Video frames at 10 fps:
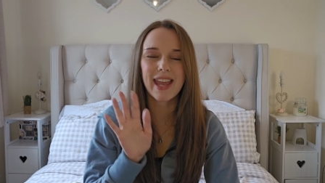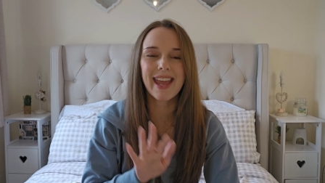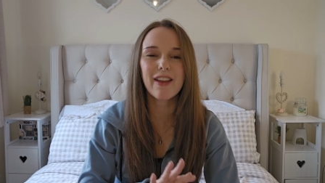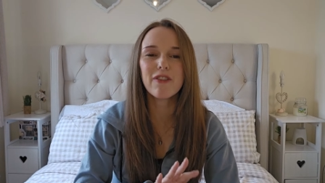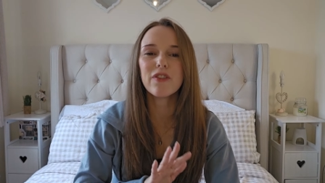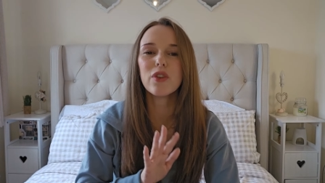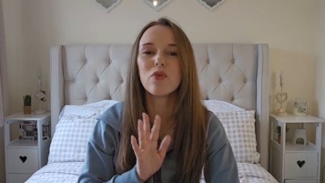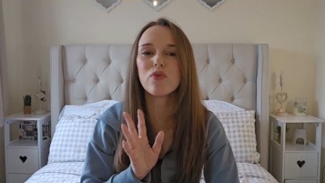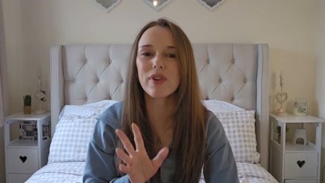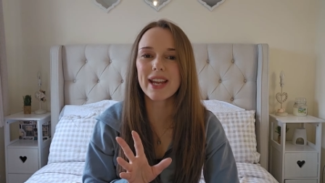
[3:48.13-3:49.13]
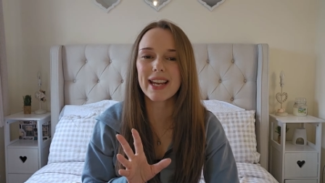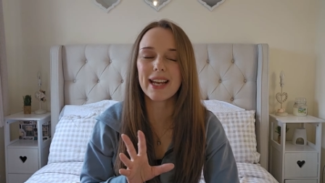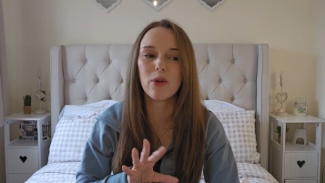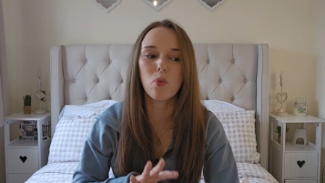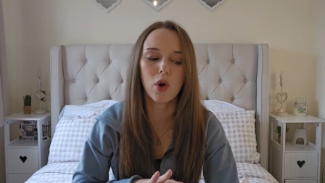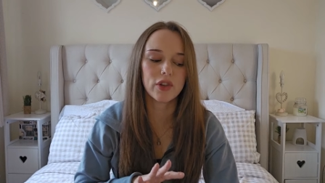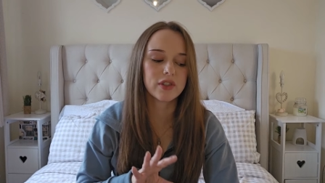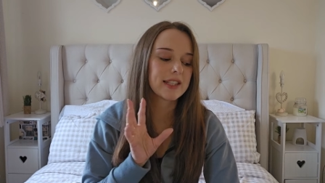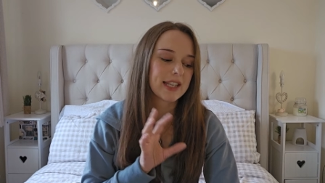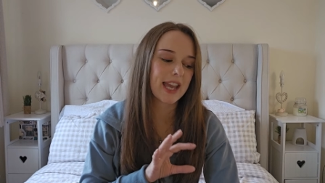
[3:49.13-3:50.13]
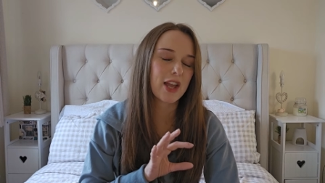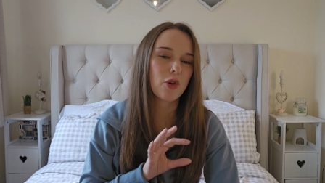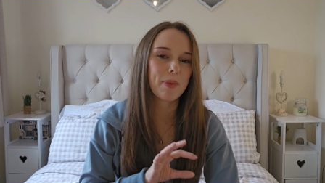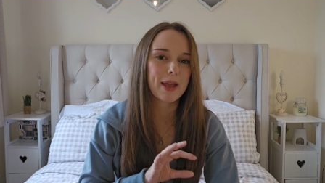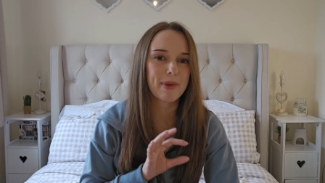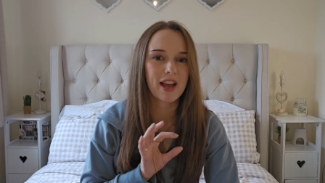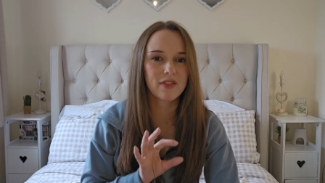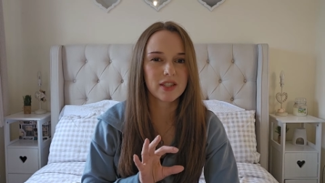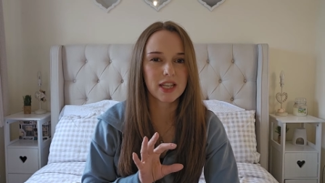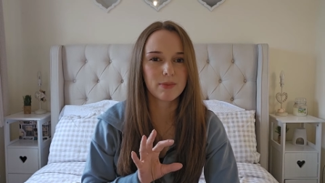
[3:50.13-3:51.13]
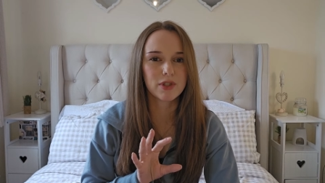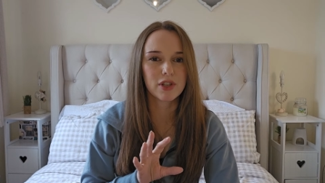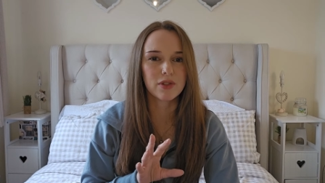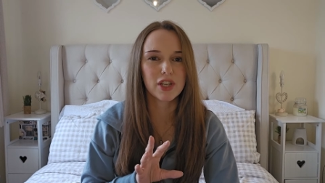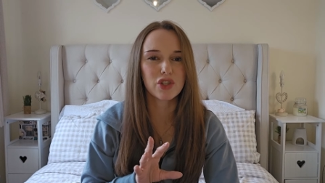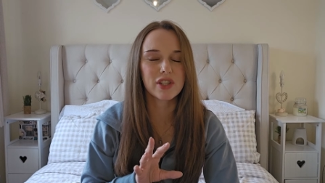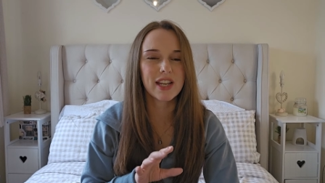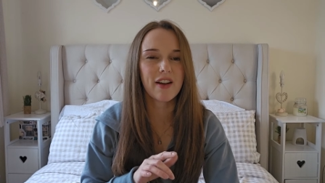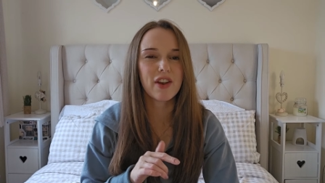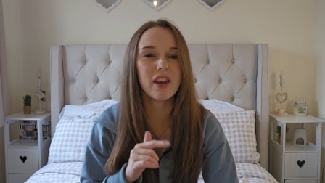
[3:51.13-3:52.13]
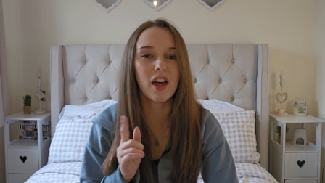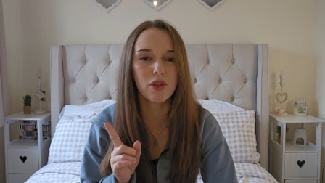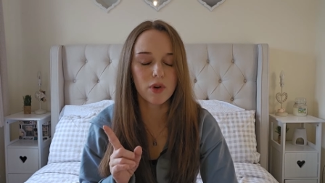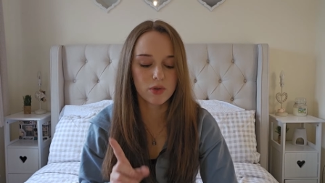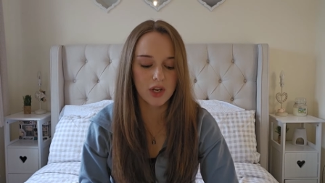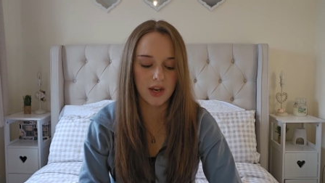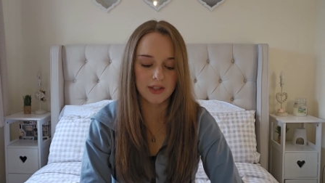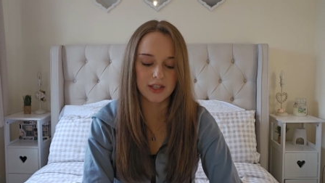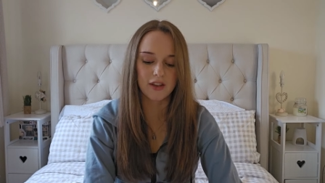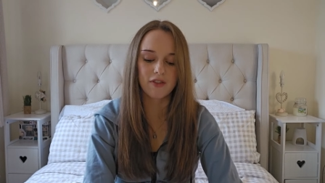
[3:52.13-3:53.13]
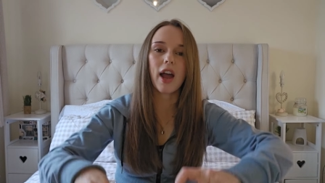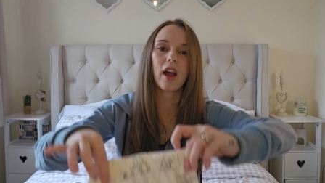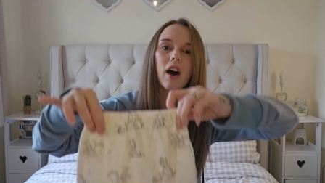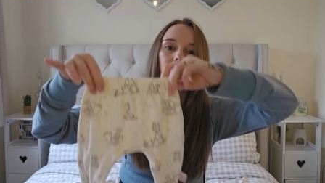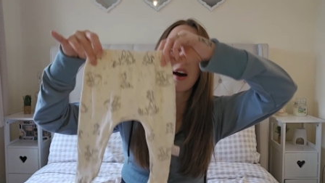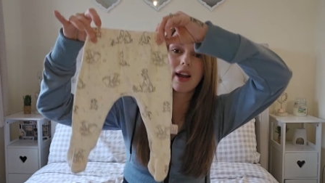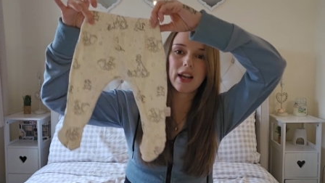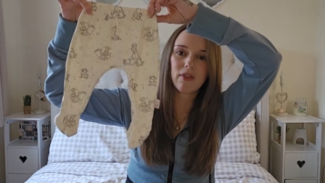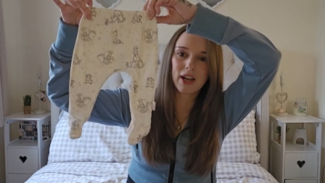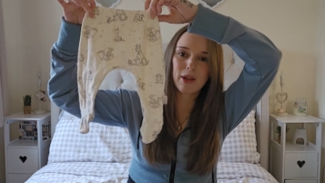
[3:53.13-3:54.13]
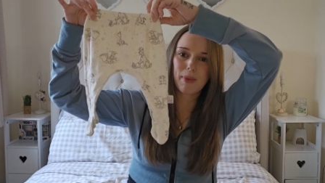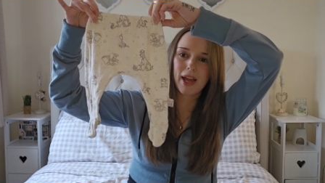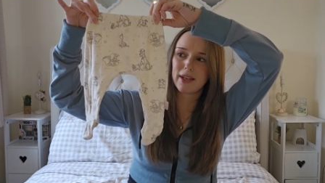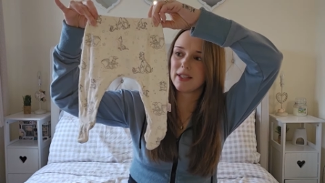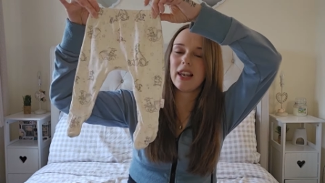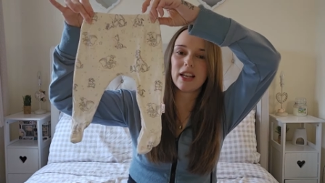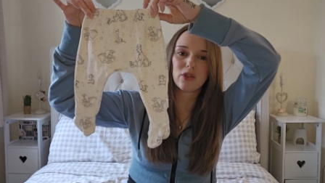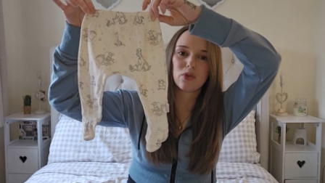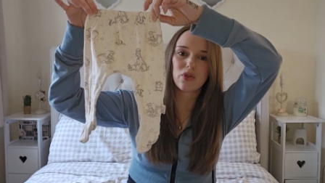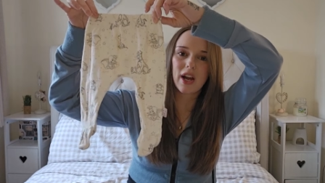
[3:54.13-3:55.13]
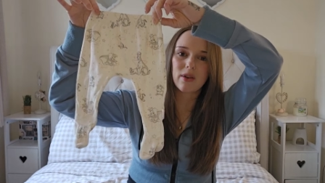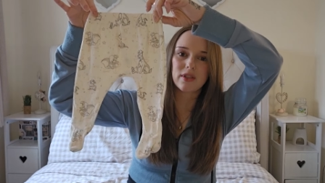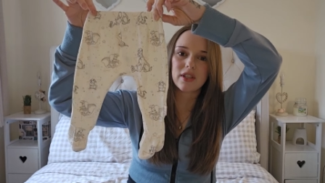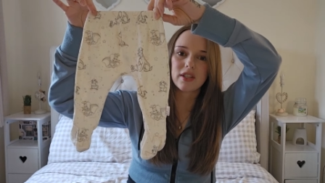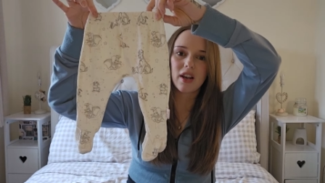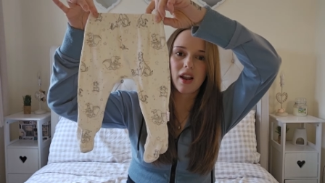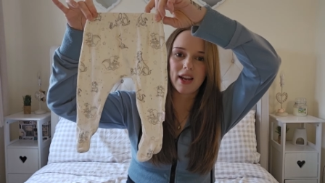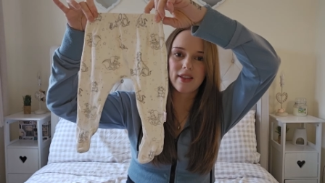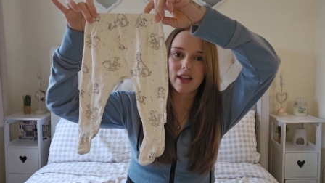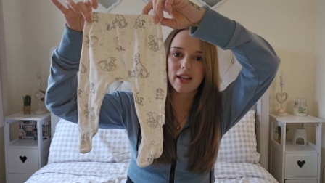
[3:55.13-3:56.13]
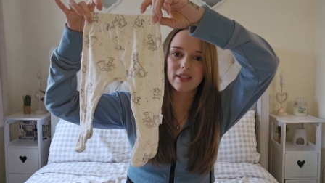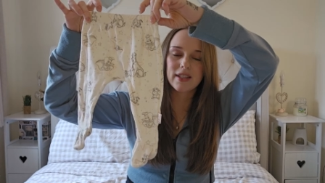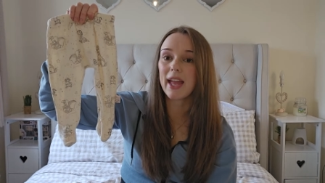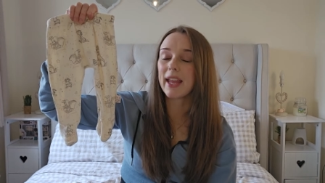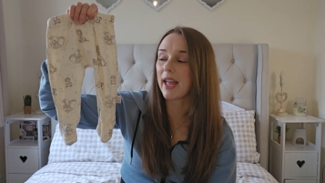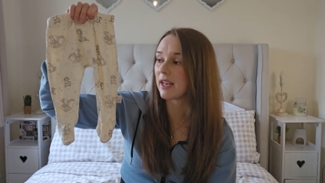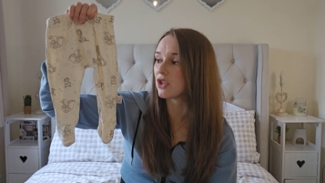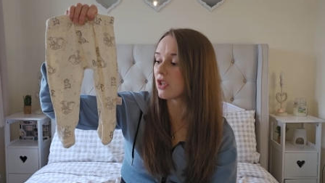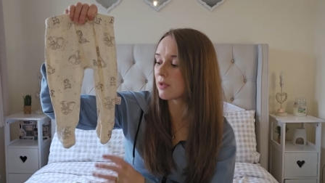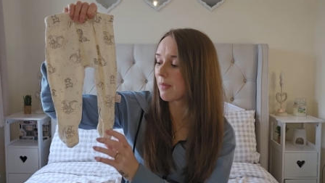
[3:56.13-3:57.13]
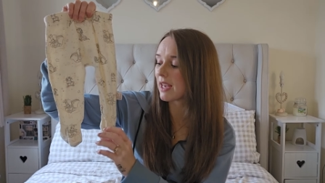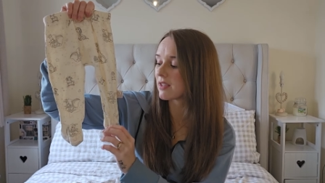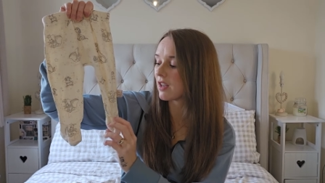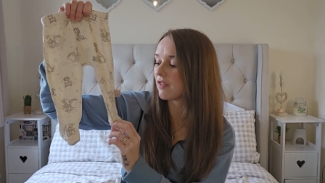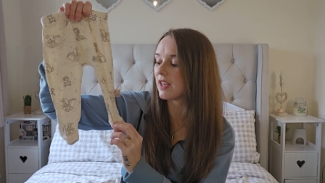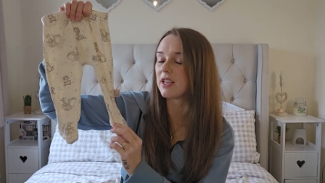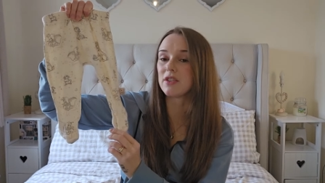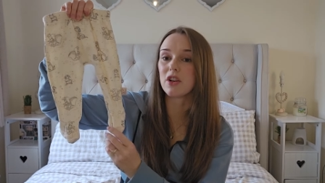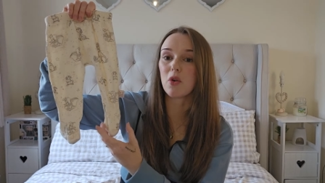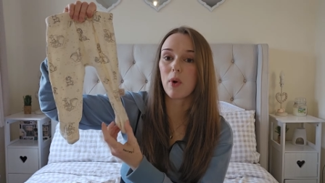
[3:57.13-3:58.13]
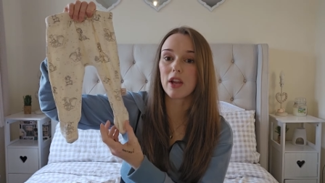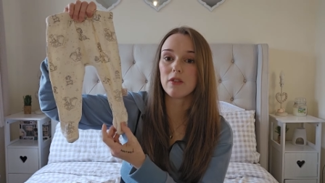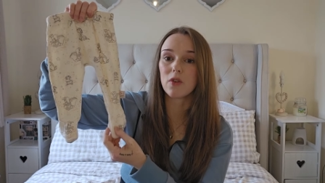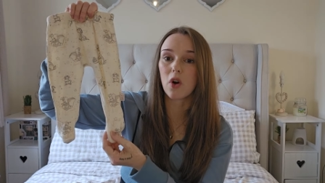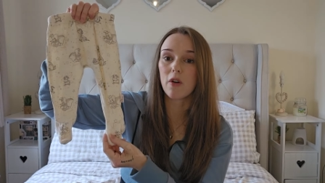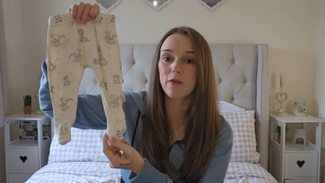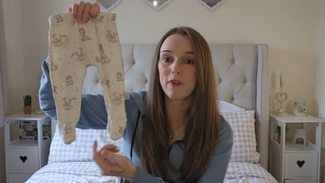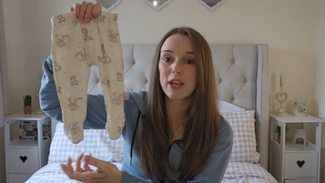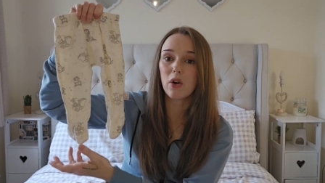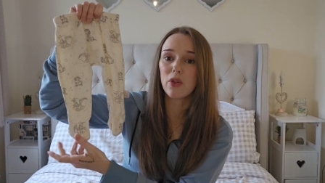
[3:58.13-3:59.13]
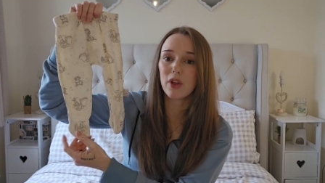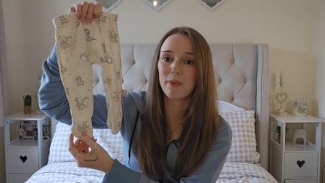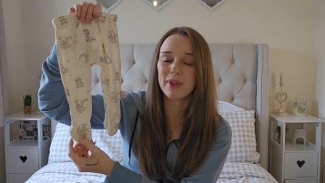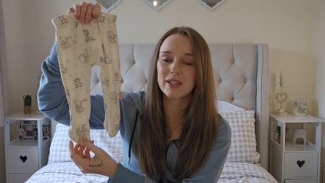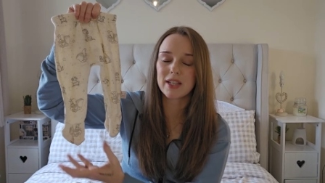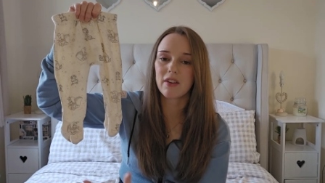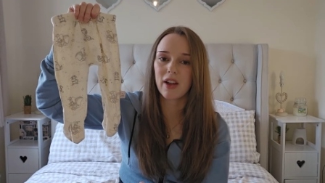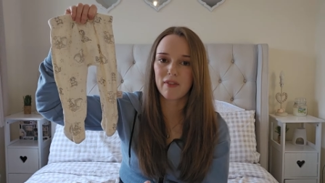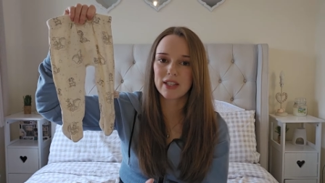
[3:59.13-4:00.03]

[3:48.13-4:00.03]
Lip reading: if you really want to get your baby out of sleep suits and just have another alternative, I highly recommend little trousers like this. Again, it just makes life easier where you've got feet on them instead of having